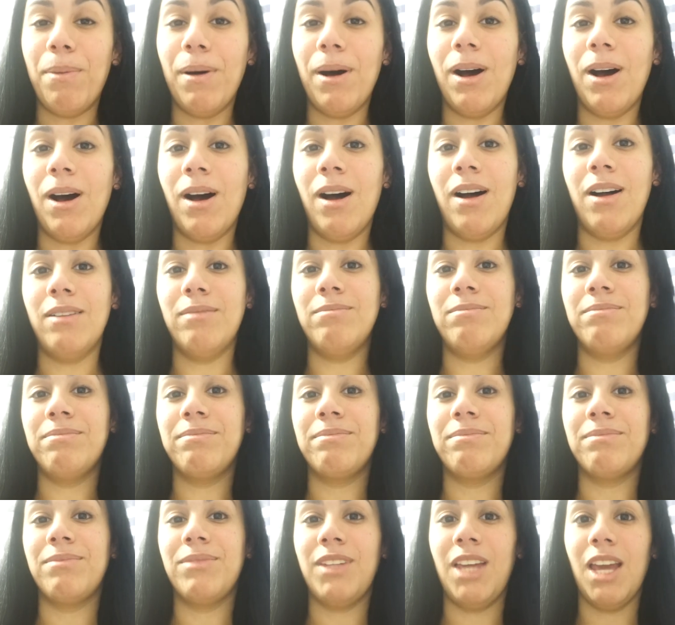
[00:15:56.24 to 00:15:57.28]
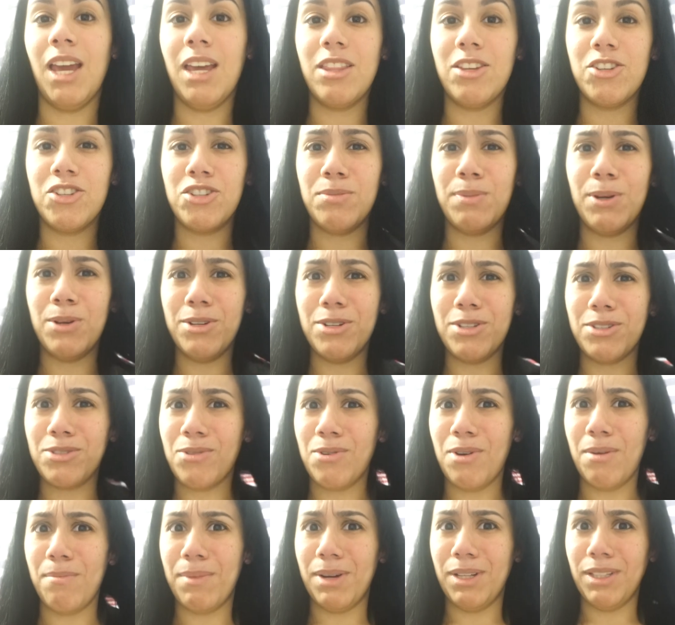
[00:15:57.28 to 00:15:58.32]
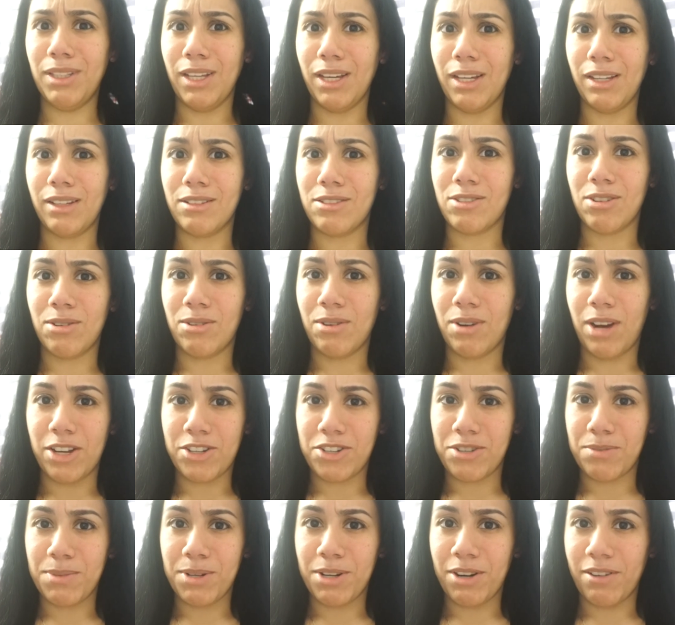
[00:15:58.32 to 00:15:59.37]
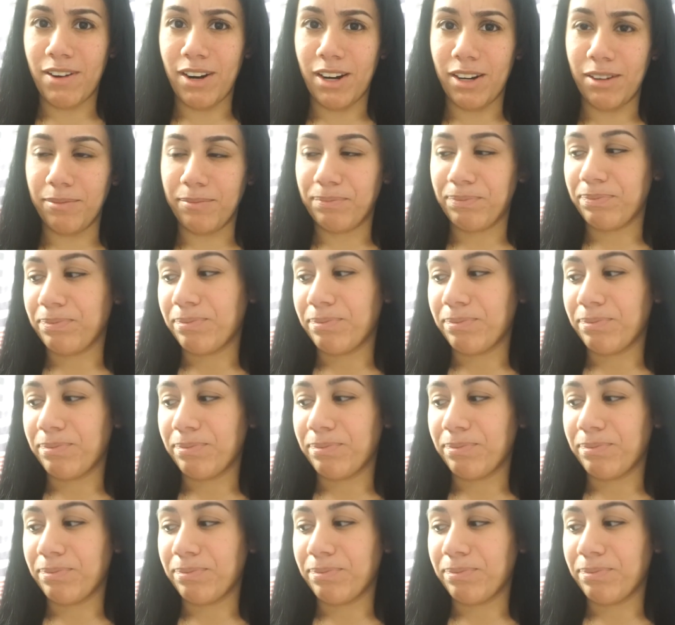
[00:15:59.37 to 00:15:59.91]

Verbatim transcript: but um, yeah, they should be going to school Monday, so I should be all right.